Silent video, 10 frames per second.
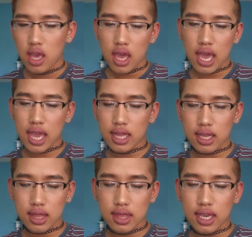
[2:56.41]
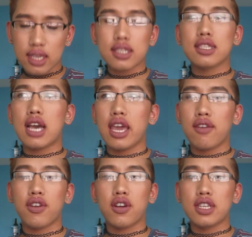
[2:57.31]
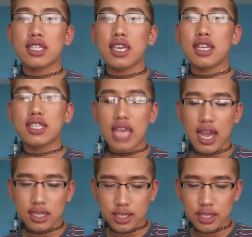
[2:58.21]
And this, I have heard, is the exact